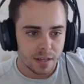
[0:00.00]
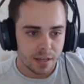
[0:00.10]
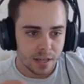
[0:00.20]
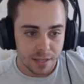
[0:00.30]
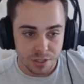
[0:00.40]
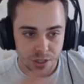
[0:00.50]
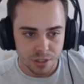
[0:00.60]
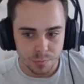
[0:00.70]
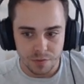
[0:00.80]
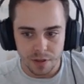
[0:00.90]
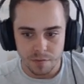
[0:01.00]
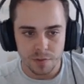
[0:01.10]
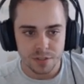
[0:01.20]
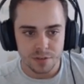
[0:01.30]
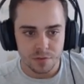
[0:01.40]
in conjunction with the other
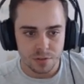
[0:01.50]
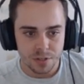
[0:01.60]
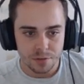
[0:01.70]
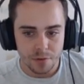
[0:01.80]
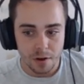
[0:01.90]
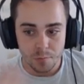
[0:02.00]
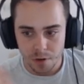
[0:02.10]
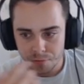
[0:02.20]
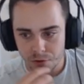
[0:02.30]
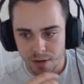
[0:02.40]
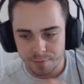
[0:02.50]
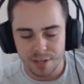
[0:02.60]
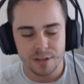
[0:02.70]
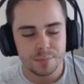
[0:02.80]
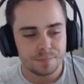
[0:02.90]
ones I've got so far and what I've got coming
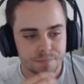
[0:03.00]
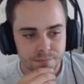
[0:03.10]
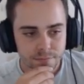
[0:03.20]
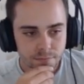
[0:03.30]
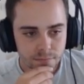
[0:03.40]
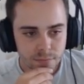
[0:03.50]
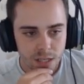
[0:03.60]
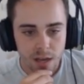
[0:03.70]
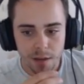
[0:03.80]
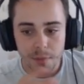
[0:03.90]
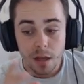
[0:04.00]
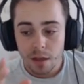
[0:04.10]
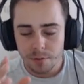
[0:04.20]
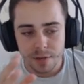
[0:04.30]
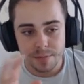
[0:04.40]
up. Um,
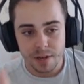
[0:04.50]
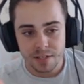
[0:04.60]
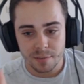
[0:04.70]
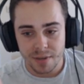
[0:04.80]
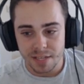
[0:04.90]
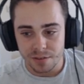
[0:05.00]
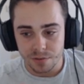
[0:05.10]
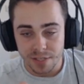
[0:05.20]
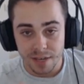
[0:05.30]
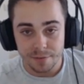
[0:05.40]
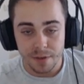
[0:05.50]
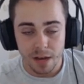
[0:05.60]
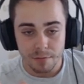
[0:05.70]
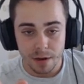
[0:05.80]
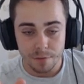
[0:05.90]
the reason why I took P2 Tiff
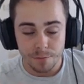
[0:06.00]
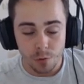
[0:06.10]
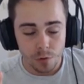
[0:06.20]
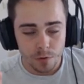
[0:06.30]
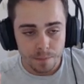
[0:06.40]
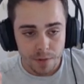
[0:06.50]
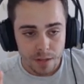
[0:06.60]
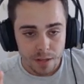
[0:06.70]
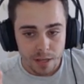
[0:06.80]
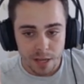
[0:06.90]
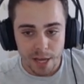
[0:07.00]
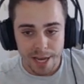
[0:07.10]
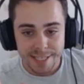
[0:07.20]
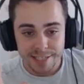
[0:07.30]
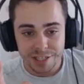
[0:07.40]
uh, round 4 uh,
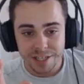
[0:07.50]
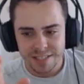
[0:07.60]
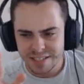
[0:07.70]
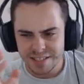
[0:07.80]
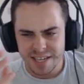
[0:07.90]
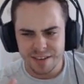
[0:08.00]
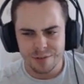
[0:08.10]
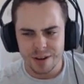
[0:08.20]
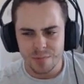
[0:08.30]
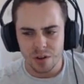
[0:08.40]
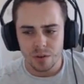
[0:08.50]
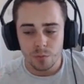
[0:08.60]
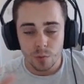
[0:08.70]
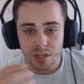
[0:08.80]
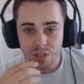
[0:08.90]
is actually because it's a tier 3 mon,
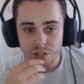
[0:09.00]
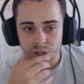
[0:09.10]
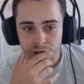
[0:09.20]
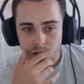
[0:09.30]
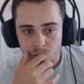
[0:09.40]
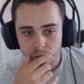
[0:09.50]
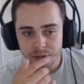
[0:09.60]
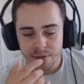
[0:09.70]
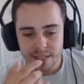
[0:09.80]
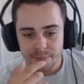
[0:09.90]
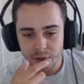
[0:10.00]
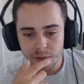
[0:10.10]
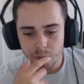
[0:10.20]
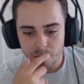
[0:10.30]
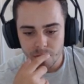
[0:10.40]
which, while talking to
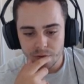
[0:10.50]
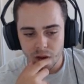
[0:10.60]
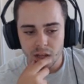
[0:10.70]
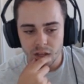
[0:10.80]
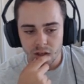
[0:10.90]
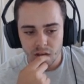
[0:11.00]
Bub, we were both like,